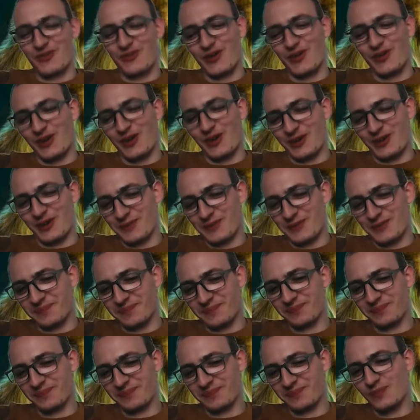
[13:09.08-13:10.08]
for you.
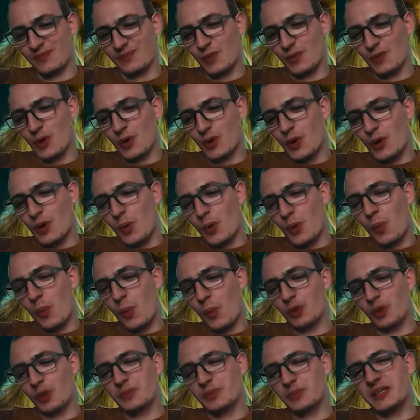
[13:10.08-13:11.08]

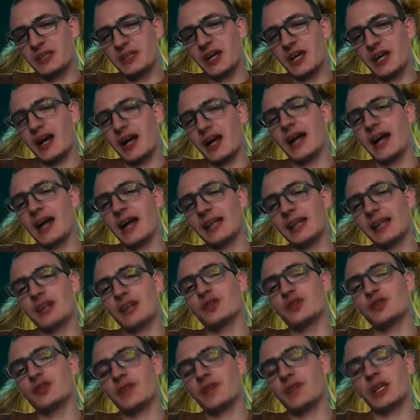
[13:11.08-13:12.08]
What's been the
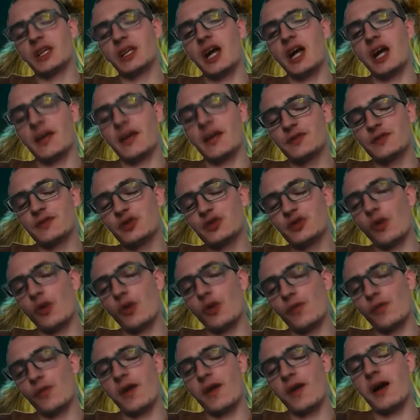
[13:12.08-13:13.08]
highlights of your life so
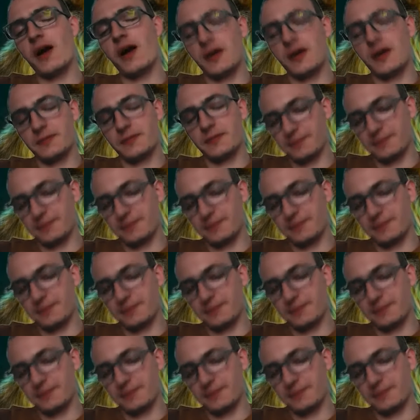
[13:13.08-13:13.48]
far?